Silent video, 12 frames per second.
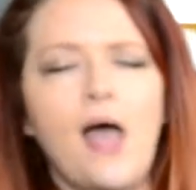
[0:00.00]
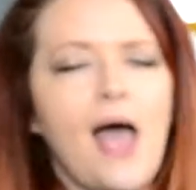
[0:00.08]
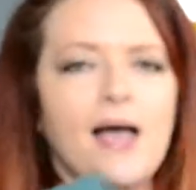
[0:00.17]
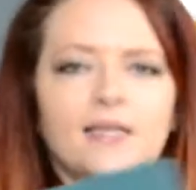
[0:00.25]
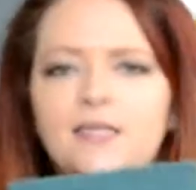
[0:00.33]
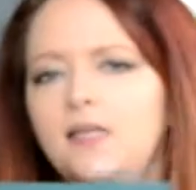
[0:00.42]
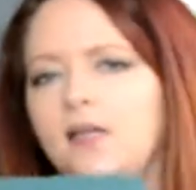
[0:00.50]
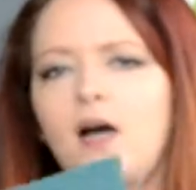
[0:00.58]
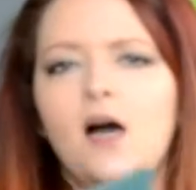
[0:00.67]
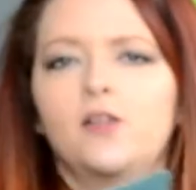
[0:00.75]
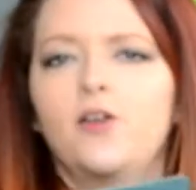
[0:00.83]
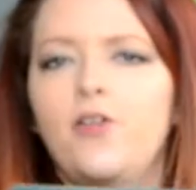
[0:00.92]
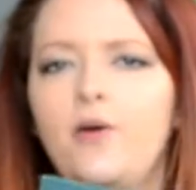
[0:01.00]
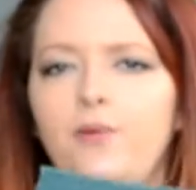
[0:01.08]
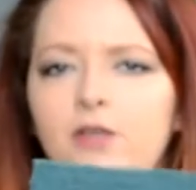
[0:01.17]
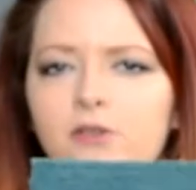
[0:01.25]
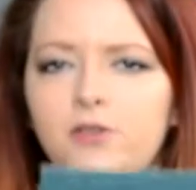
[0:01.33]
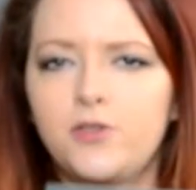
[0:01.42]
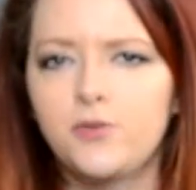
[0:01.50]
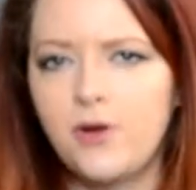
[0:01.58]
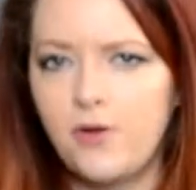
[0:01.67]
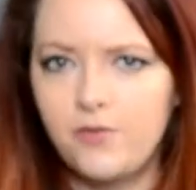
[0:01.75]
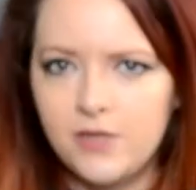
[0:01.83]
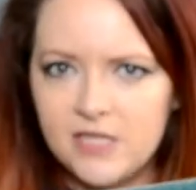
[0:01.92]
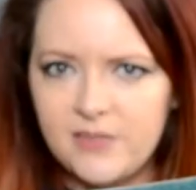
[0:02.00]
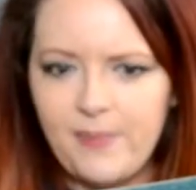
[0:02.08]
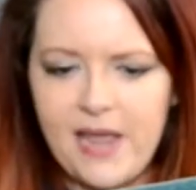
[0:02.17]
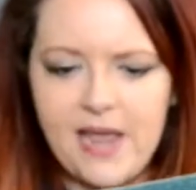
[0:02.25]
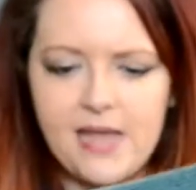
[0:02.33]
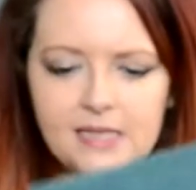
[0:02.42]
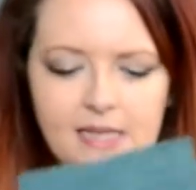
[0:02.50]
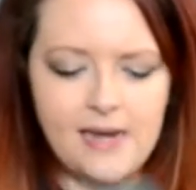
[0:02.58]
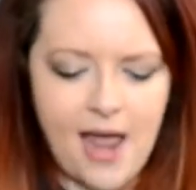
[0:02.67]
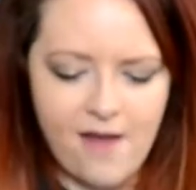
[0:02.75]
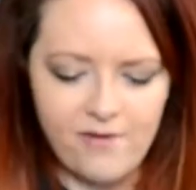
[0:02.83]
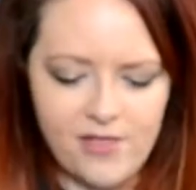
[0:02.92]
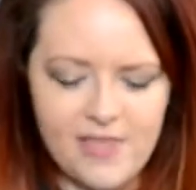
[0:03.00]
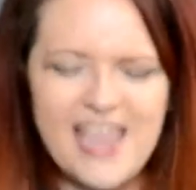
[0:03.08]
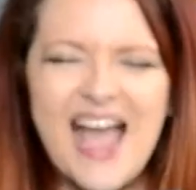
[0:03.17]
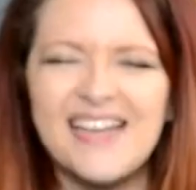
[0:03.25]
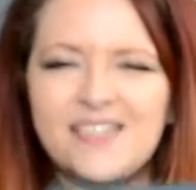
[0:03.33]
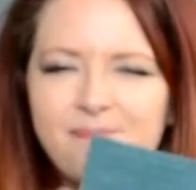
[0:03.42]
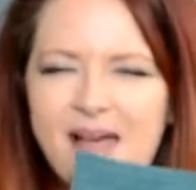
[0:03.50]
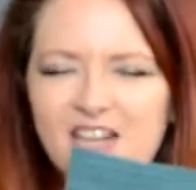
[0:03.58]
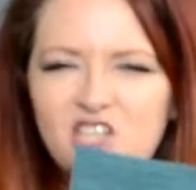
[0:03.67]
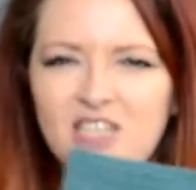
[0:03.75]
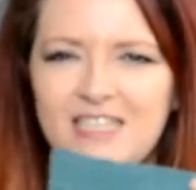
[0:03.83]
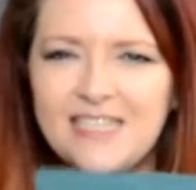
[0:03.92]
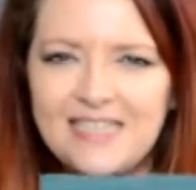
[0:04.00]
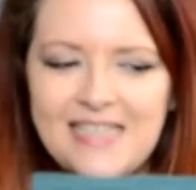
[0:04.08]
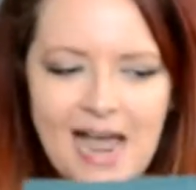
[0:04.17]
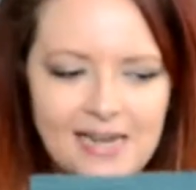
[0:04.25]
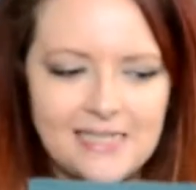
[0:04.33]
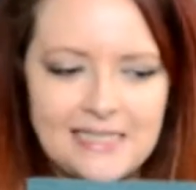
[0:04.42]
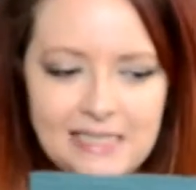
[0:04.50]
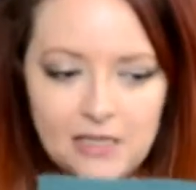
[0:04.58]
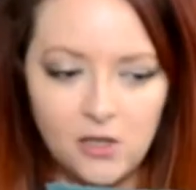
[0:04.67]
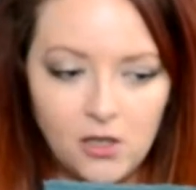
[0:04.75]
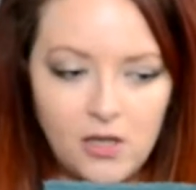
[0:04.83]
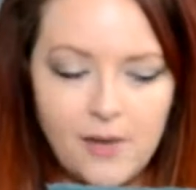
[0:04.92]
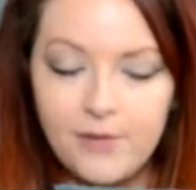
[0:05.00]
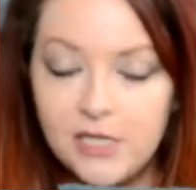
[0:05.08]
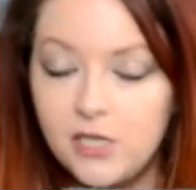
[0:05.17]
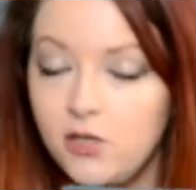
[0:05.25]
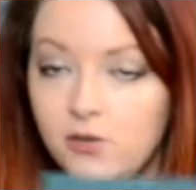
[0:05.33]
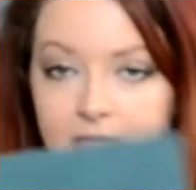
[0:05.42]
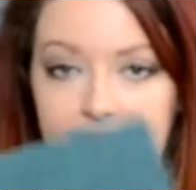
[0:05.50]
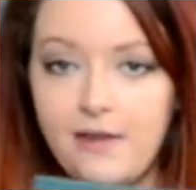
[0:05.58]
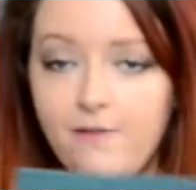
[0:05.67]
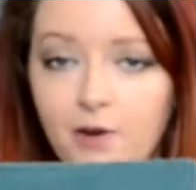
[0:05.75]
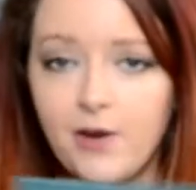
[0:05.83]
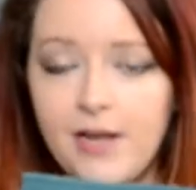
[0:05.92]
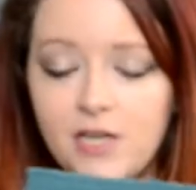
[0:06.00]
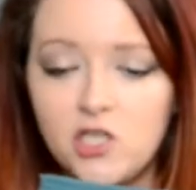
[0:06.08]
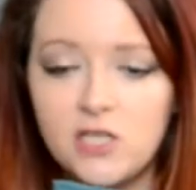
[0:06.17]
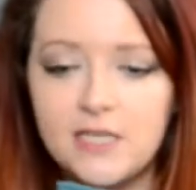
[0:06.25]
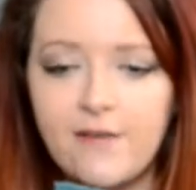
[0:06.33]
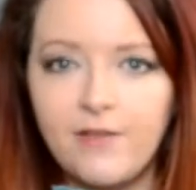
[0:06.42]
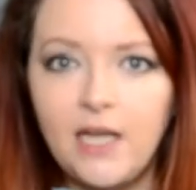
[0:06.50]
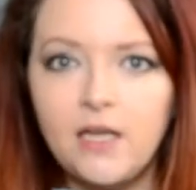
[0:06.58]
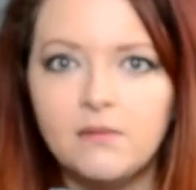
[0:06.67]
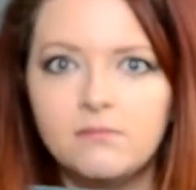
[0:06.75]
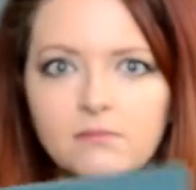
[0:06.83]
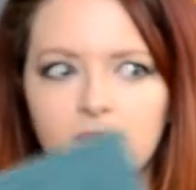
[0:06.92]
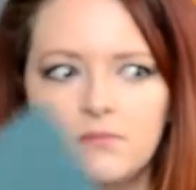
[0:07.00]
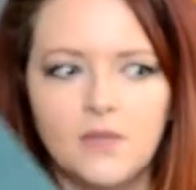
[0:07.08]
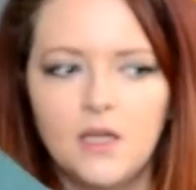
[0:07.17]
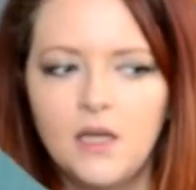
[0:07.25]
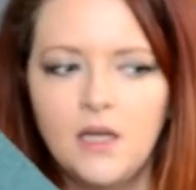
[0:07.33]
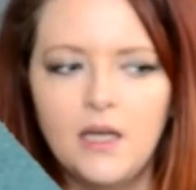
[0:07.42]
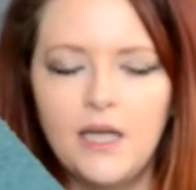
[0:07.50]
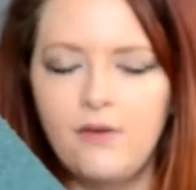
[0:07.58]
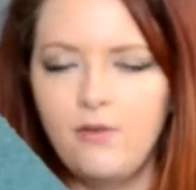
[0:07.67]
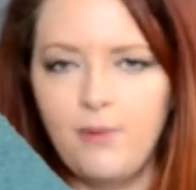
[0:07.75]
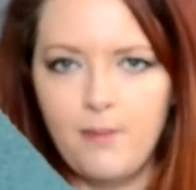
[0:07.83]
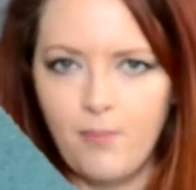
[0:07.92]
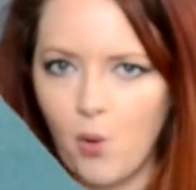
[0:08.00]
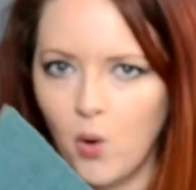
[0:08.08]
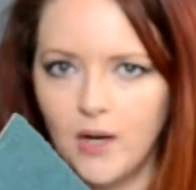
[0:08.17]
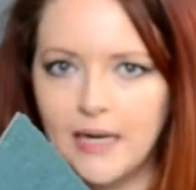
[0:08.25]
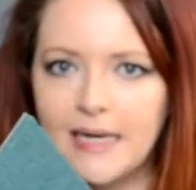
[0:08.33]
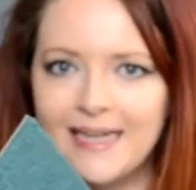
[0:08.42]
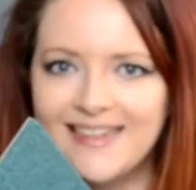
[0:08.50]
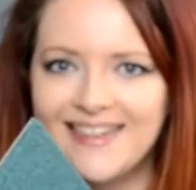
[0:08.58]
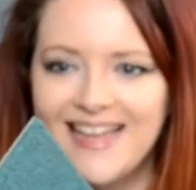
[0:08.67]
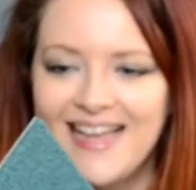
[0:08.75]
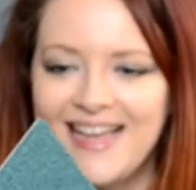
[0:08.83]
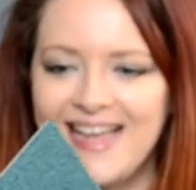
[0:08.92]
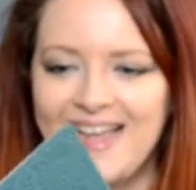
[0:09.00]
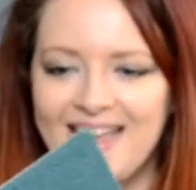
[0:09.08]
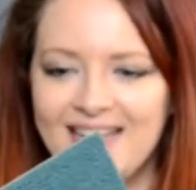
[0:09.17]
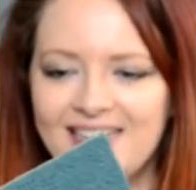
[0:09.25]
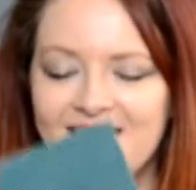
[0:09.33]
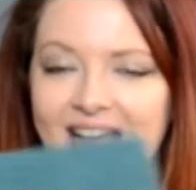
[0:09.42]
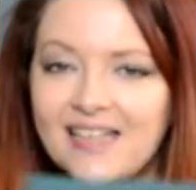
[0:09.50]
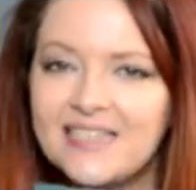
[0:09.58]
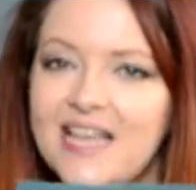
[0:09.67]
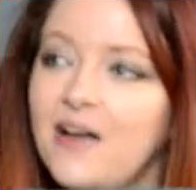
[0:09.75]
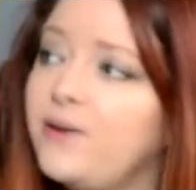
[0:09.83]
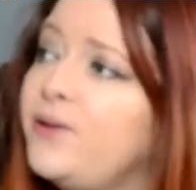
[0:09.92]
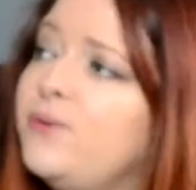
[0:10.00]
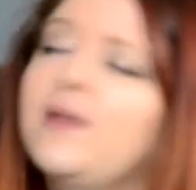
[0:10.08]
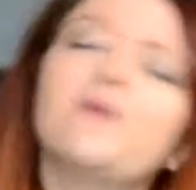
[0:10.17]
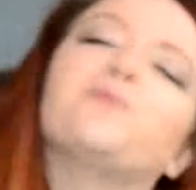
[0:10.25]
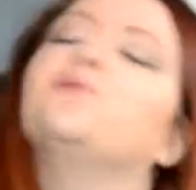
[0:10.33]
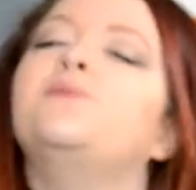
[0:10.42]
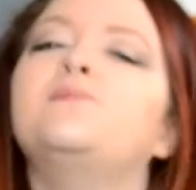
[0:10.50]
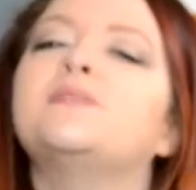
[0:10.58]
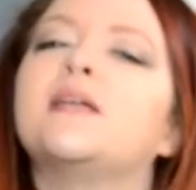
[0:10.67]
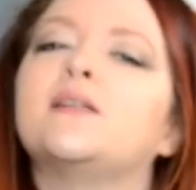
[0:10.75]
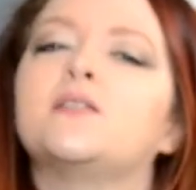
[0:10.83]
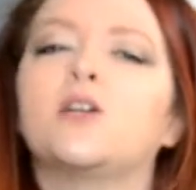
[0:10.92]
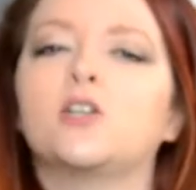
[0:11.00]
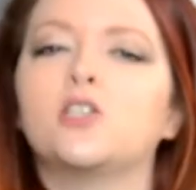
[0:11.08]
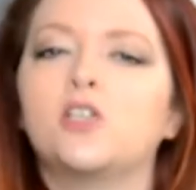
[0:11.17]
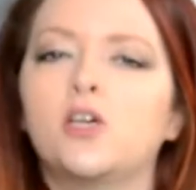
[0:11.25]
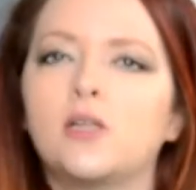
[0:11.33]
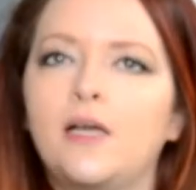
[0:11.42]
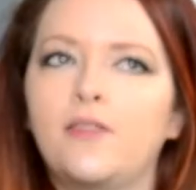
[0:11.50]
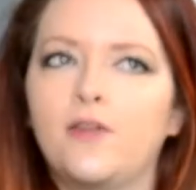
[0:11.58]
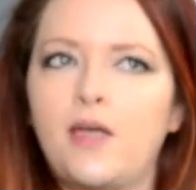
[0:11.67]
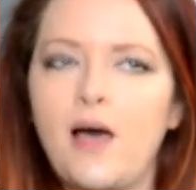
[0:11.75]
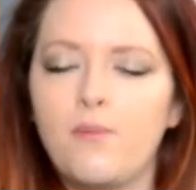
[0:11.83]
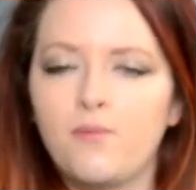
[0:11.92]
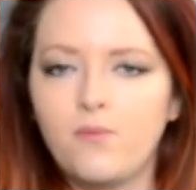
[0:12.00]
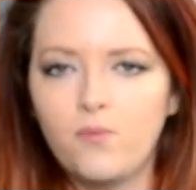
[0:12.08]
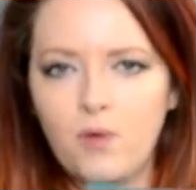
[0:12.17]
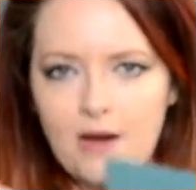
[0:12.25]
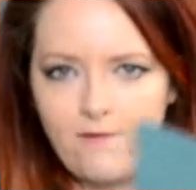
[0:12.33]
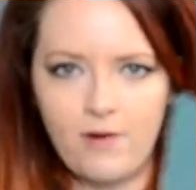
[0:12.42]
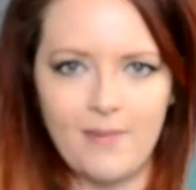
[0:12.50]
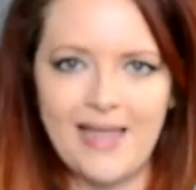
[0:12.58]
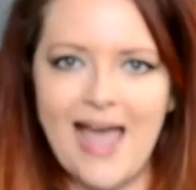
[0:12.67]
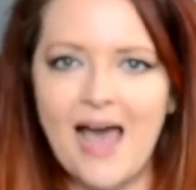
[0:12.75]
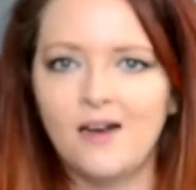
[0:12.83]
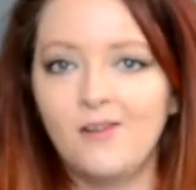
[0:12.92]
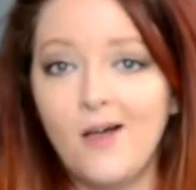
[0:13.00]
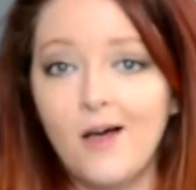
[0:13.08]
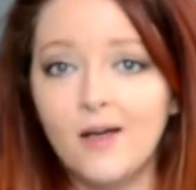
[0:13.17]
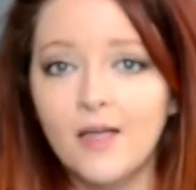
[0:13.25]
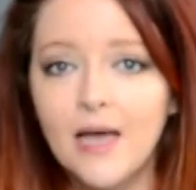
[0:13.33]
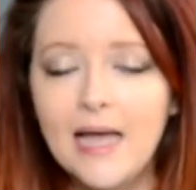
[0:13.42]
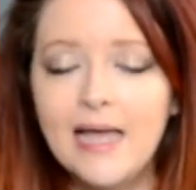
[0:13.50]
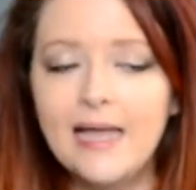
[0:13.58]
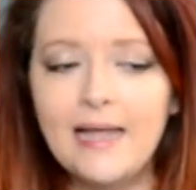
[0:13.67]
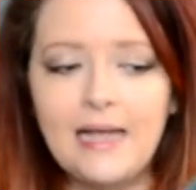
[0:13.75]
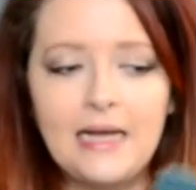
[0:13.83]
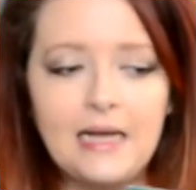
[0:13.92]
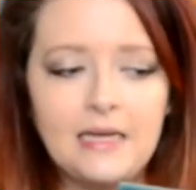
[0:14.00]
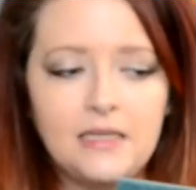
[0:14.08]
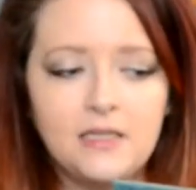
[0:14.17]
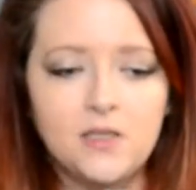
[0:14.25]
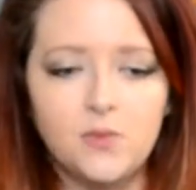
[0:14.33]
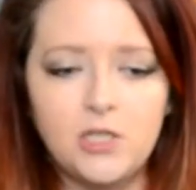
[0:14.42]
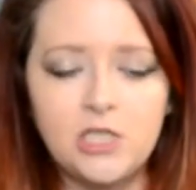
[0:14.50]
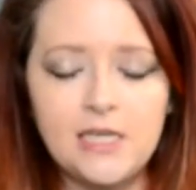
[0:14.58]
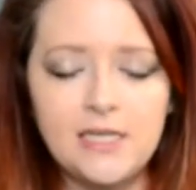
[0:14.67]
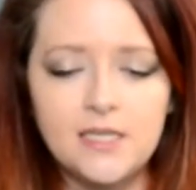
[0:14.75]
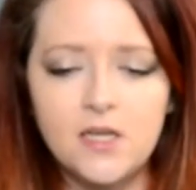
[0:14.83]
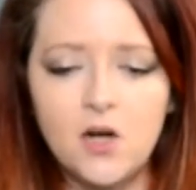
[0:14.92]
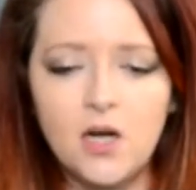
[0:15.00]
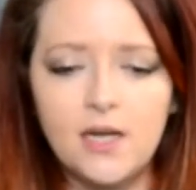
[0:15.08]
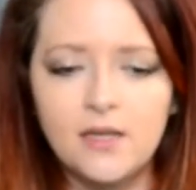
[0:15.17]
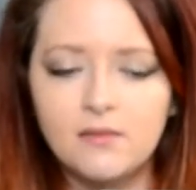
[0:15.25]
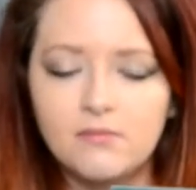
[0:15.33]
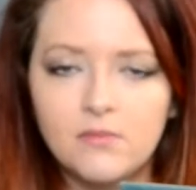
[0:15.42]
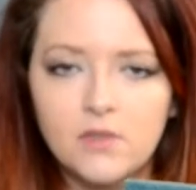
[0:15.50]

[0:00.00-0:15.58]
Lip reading: accent color that we used throughout the space and everything had to match this exact teal and we didn't use any variations of it, it would be boring. And that's how you get rooms that start to look like they come right from a catalog, and which is not